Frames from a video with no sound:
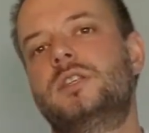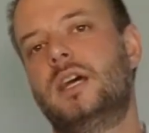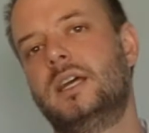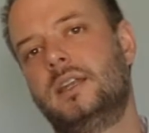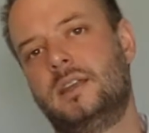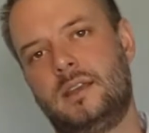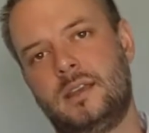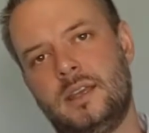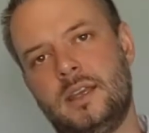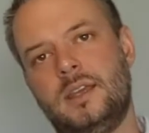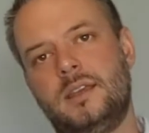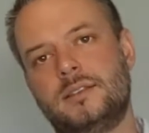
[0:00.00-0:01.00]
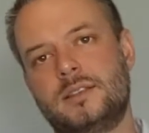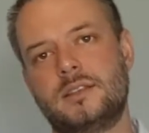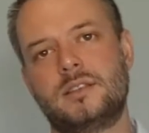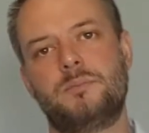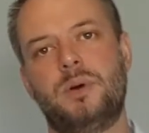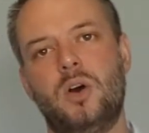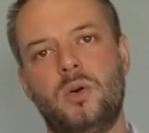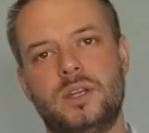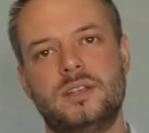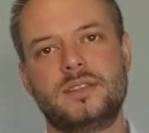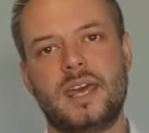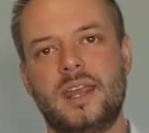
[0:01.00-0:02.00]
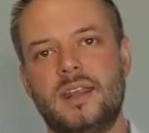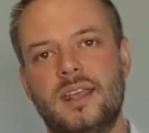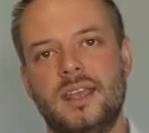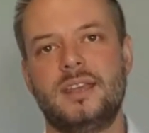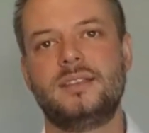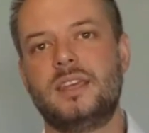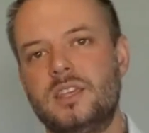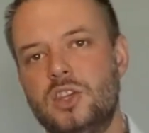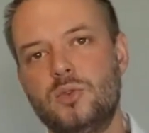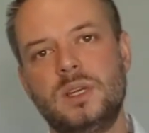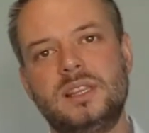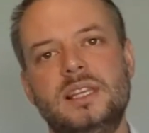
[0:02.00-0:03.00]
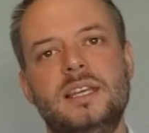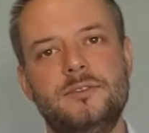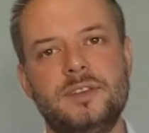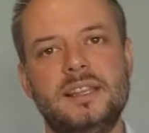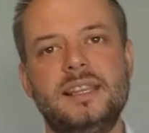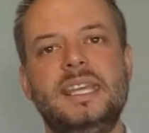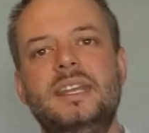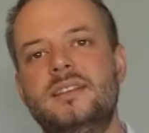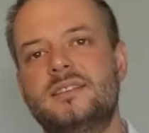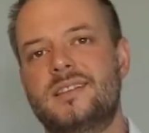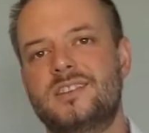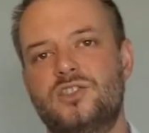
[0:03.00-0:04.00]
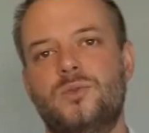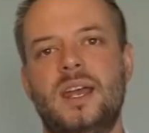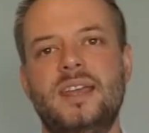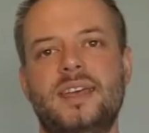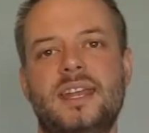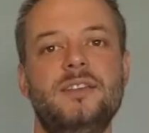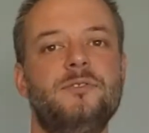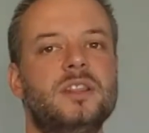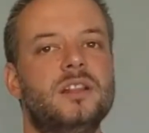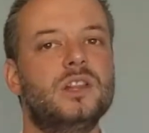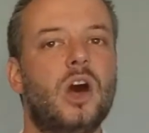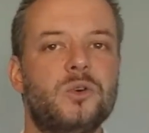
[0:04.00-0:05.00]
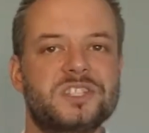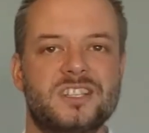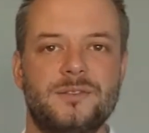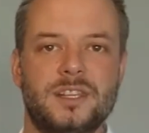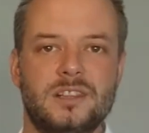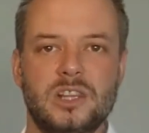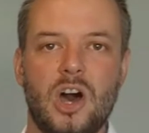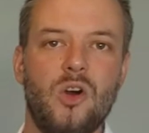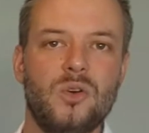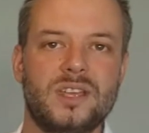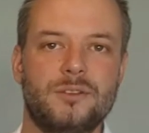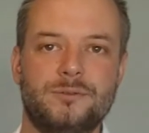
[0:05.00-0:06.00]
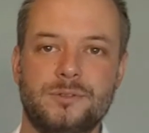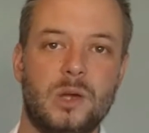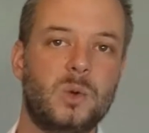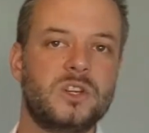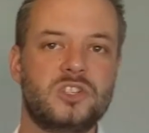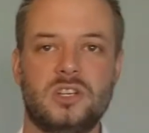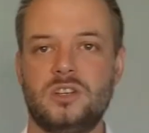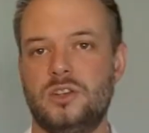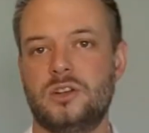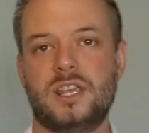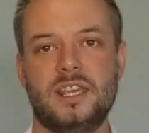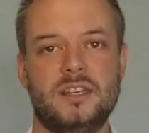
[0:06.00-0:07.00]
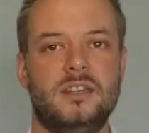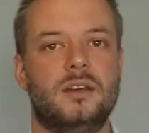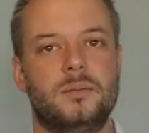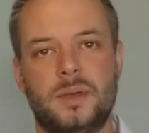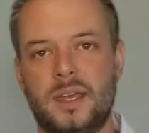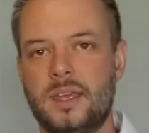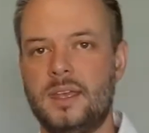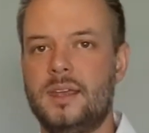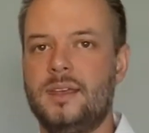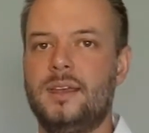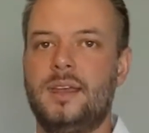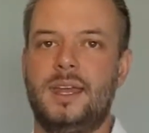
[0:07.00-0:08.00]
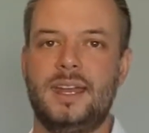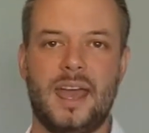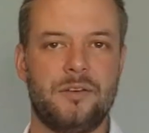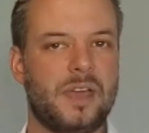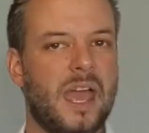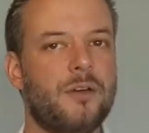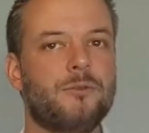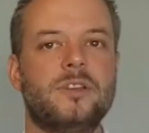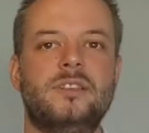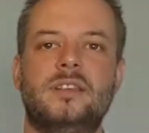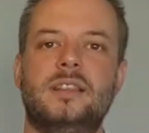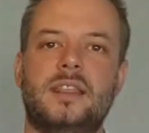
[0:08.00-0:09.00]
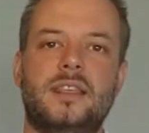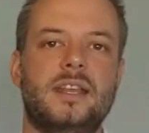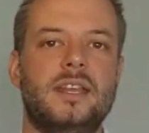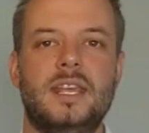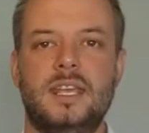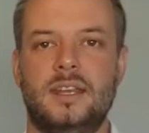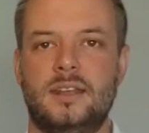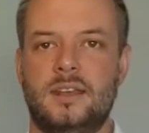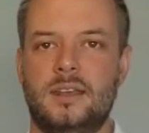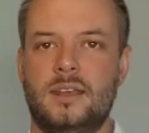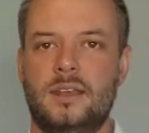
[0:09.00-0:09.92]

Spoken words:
son, says the poet, is that you would live and lead in such a way that even the lowest of the low can flourish in your kingdom and have everything that they need.